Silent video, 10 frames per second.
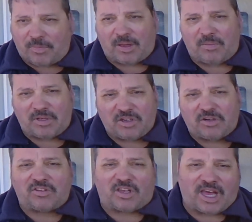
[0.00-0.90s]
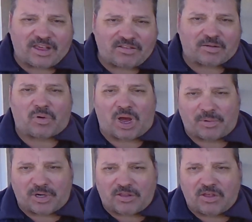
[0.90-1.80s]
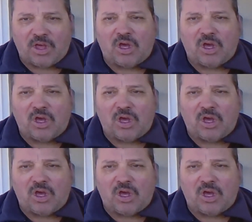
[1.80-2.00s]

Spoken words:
by the material's elastic properties,